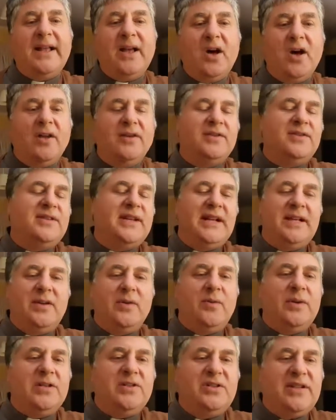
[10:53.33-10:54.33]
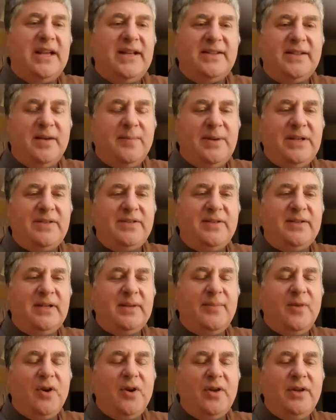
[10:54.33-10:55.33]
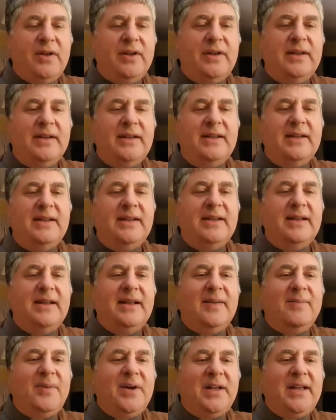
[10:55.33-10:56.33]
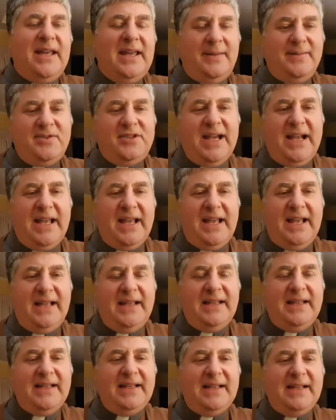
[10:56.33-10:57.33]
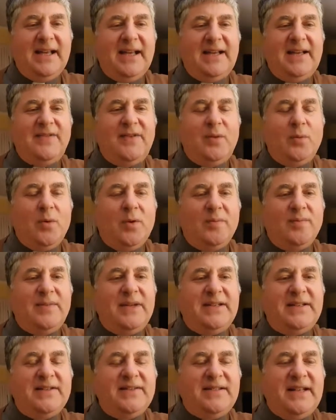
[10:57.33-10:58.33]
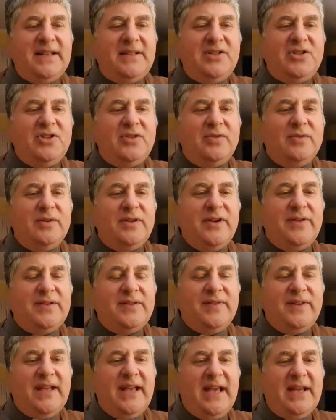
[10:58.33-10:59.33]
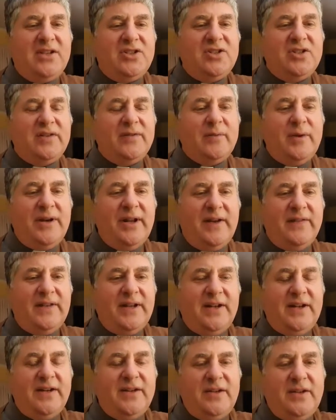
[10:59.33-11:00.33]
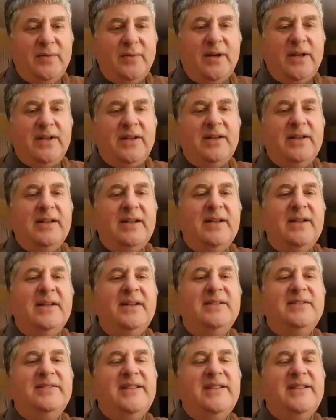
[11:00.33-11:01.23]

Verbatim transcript: I can't tell you which days I'll be doing them on, but keep checking. And if you want me to send you a notification of when I've done a new one,